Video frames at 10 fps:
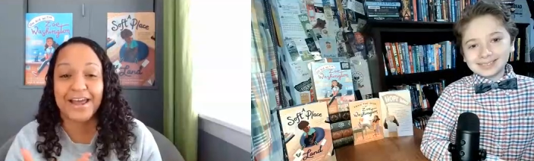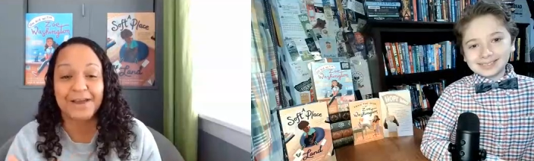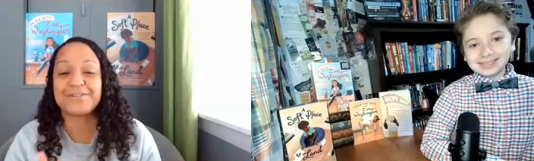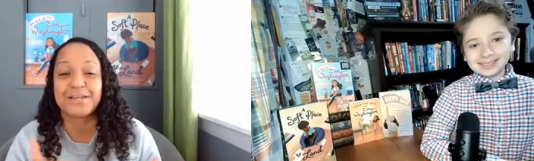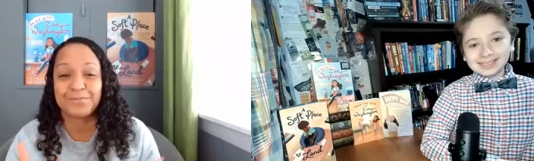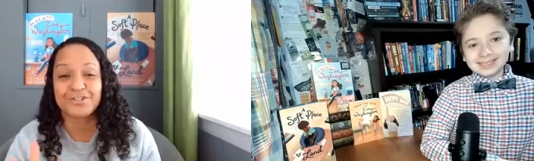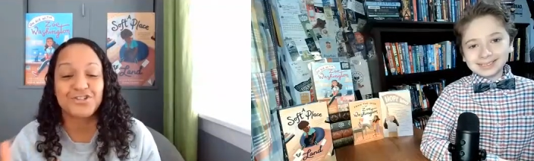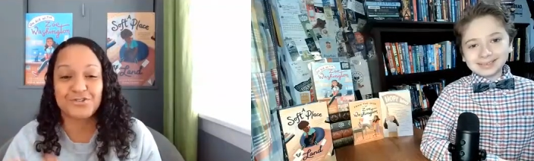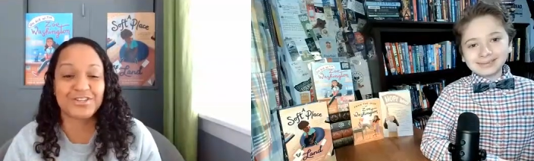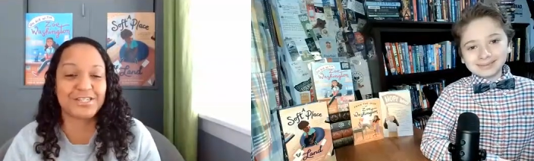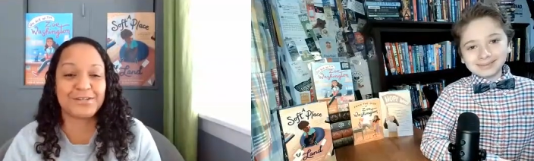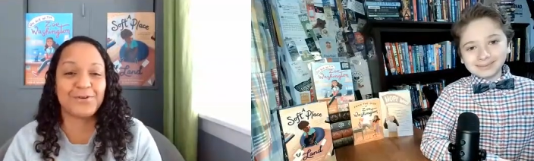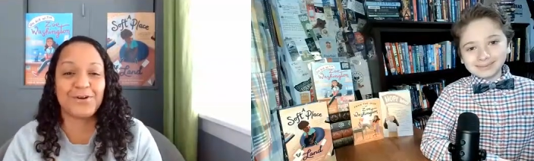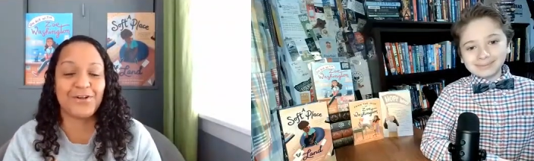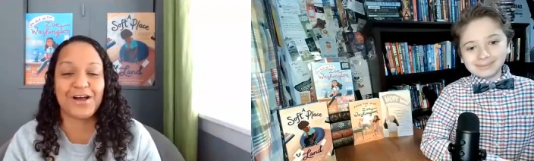Speaker 1: that I was able to do the
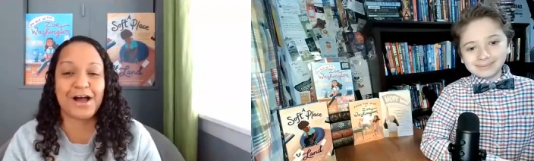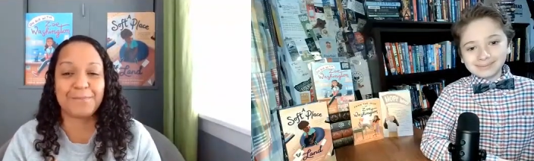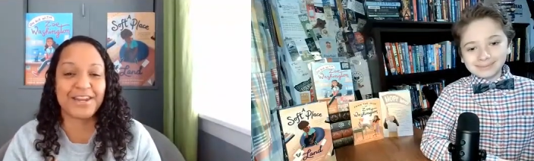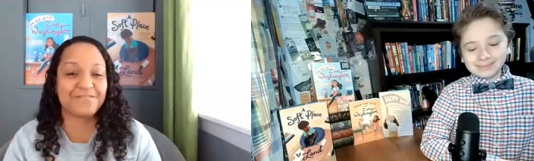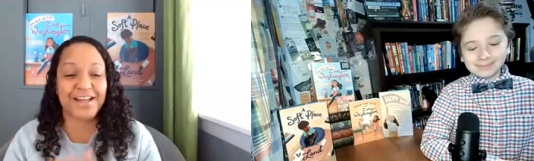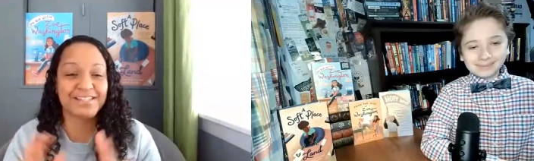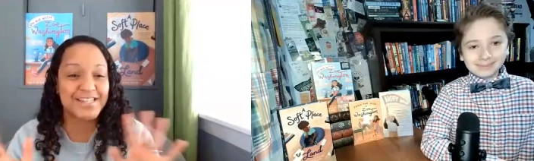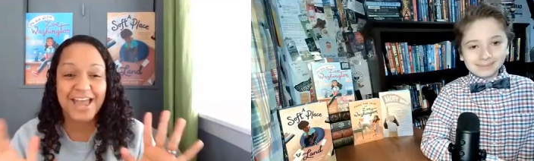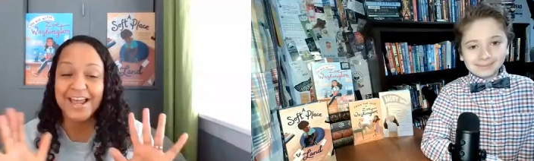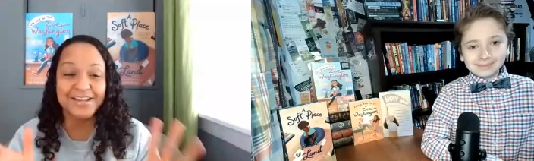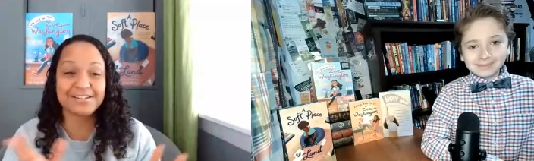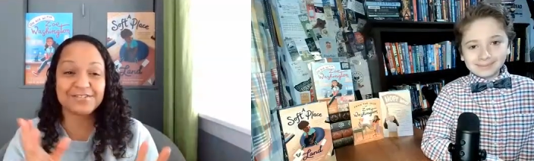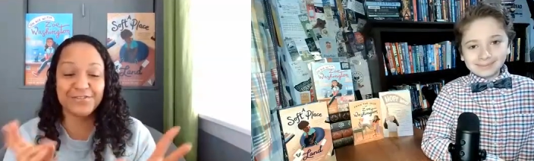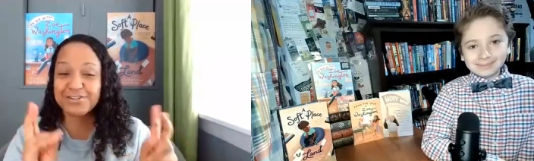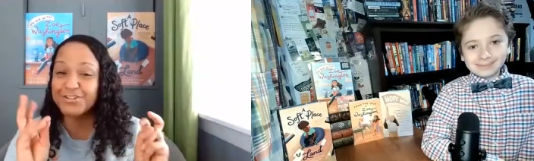sequel. Um, and if that's the end
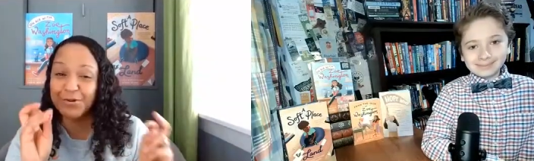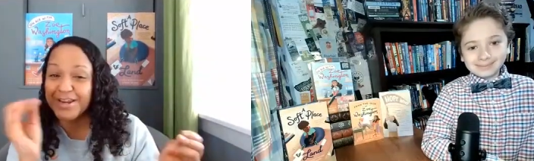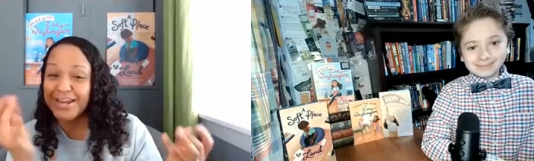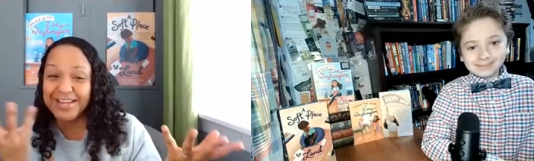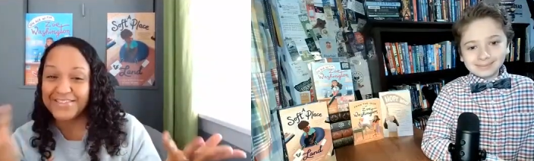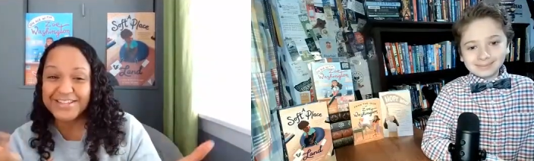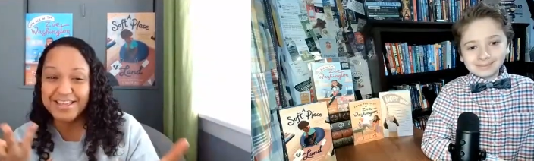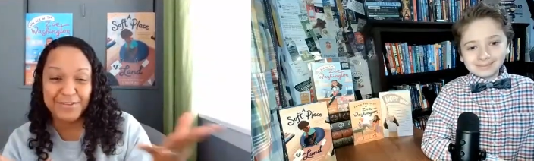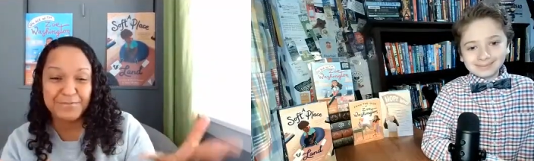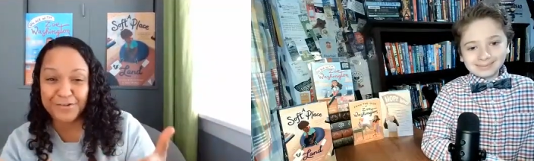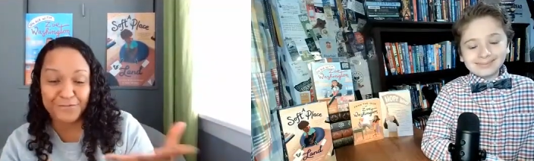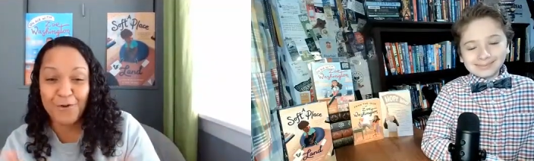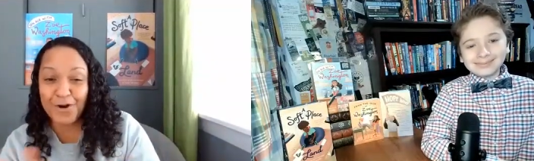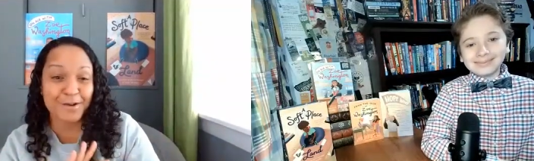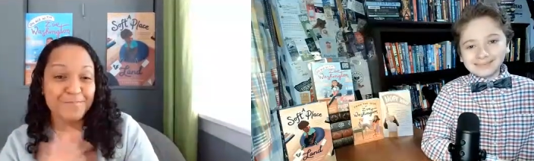for Zoe in the in the book
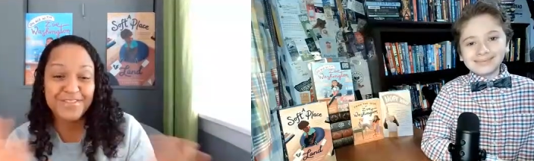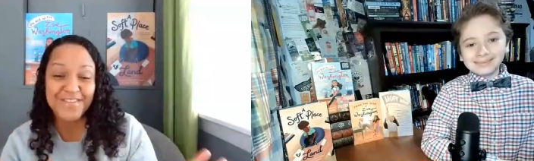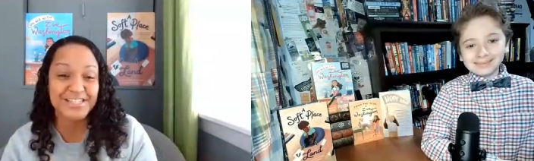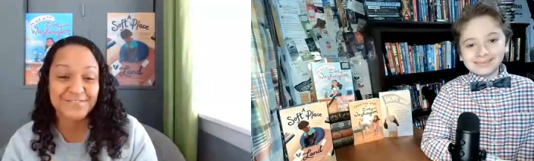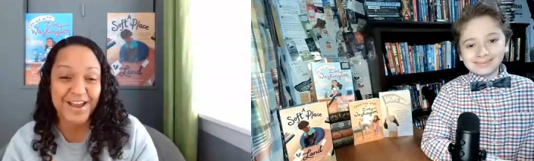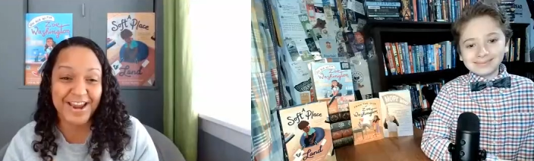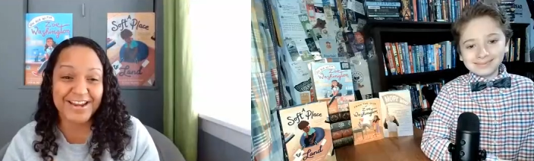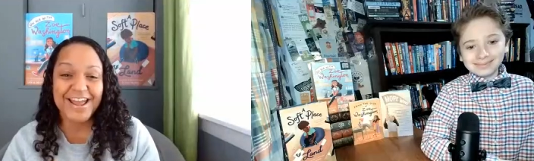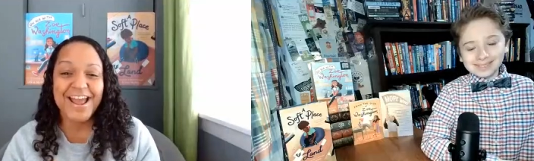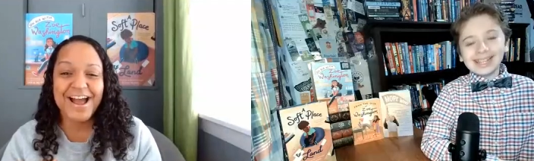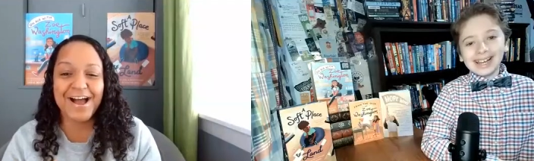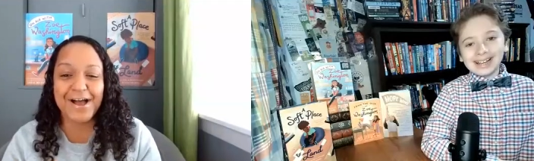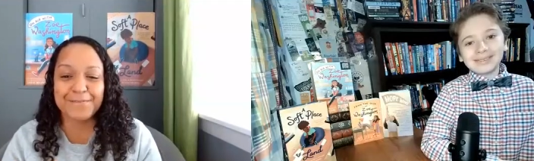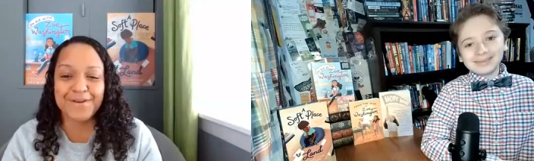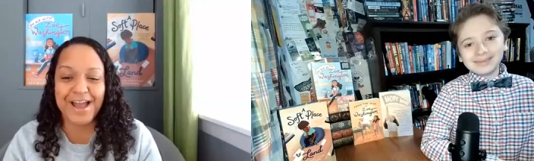form, then that's fine. Yeah.
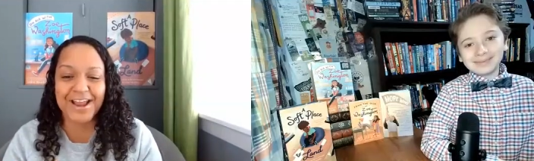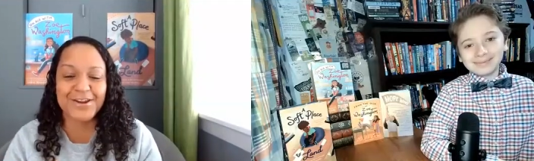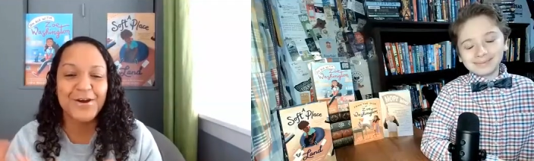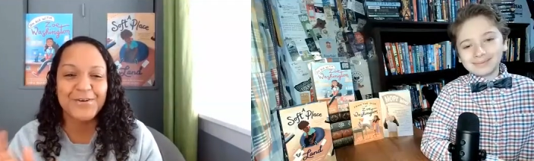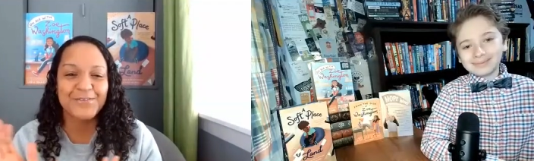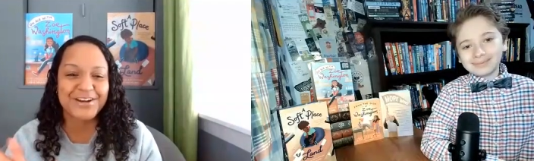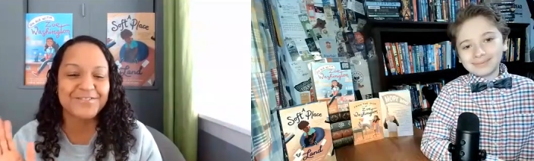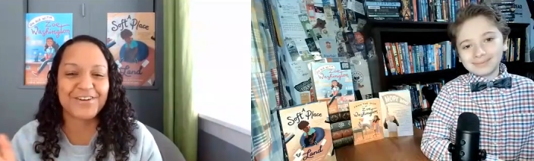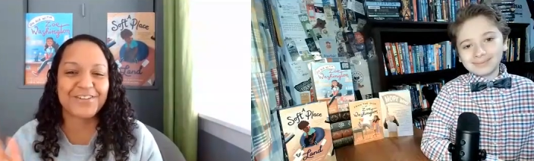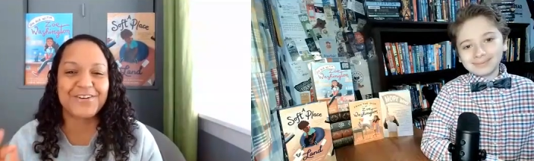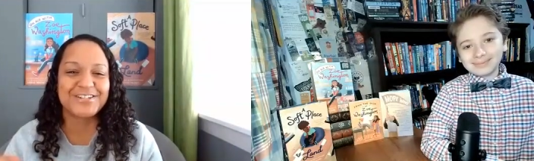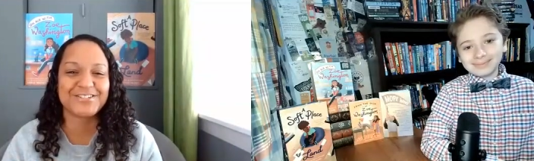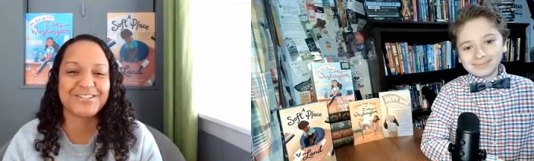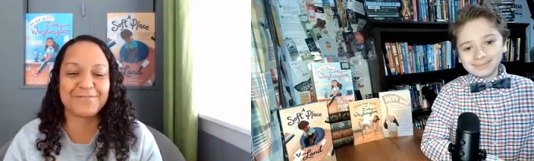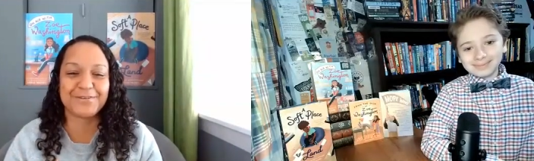Um, I know one of your other questions
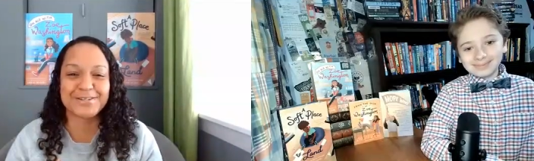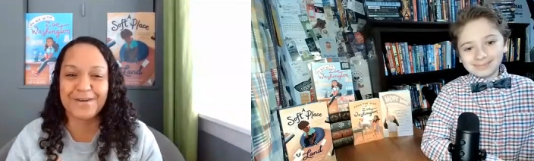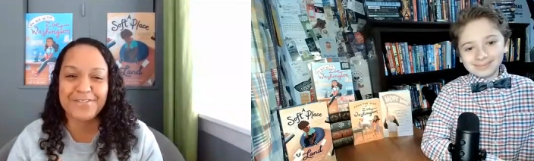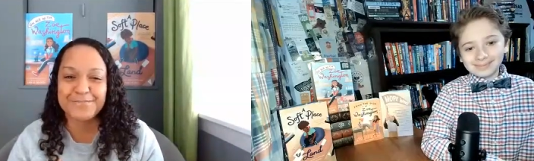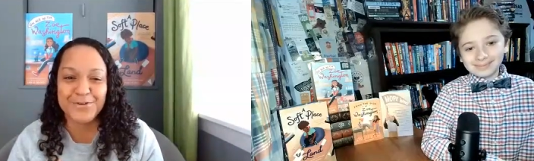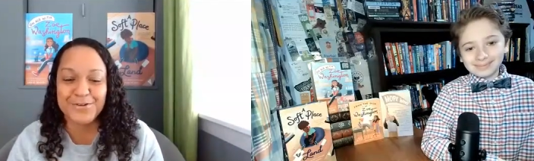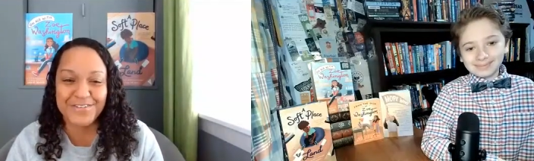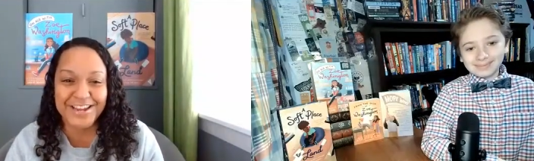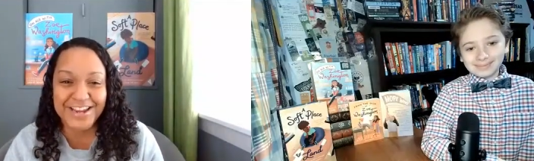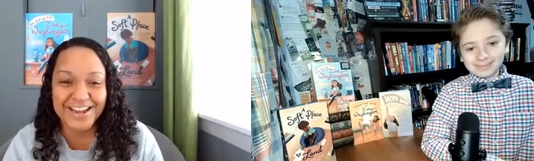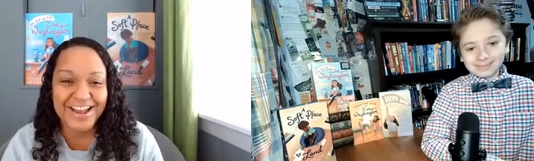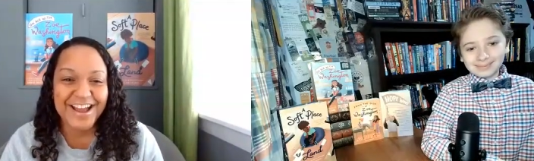you sent me was about the movie.